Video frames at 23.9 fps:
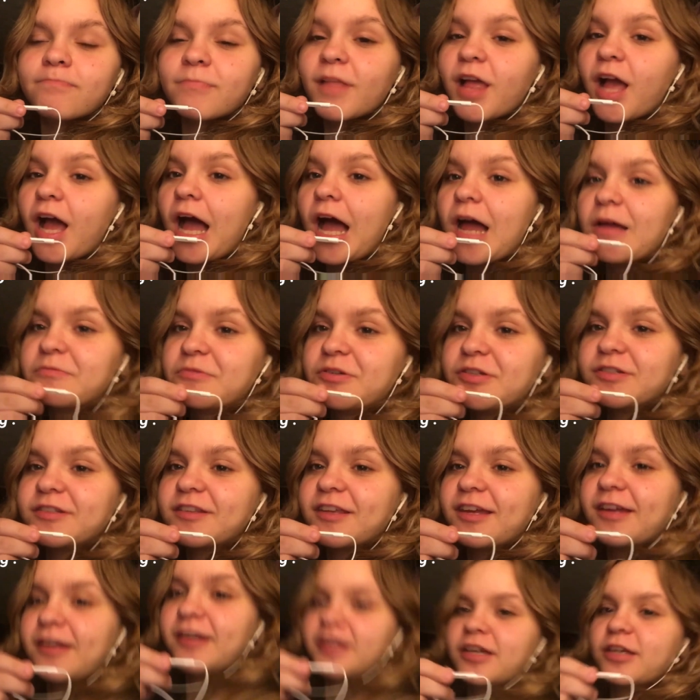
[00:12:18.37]
I'm just
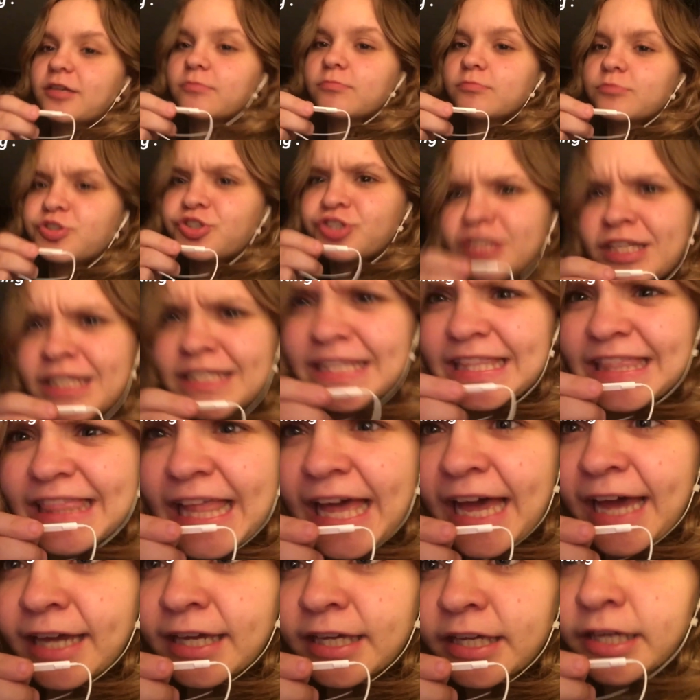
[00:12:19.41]
kidding. She's
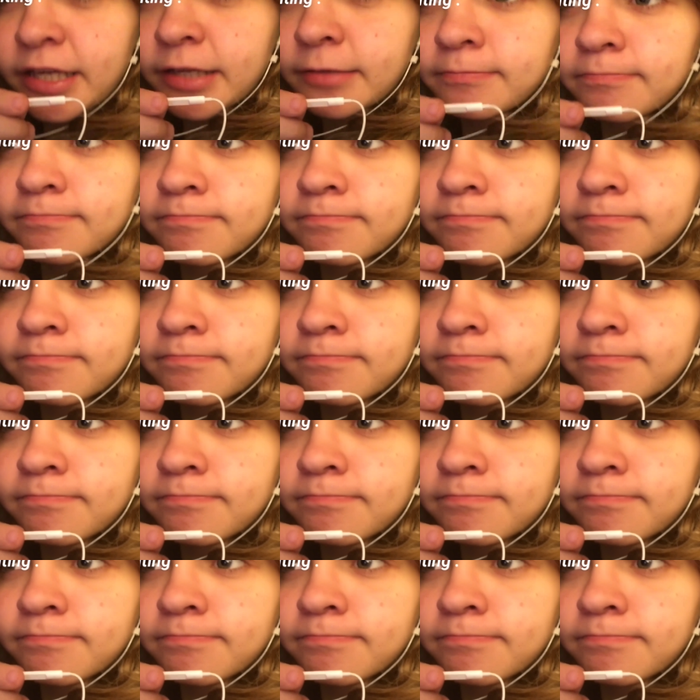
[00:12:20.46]
lying.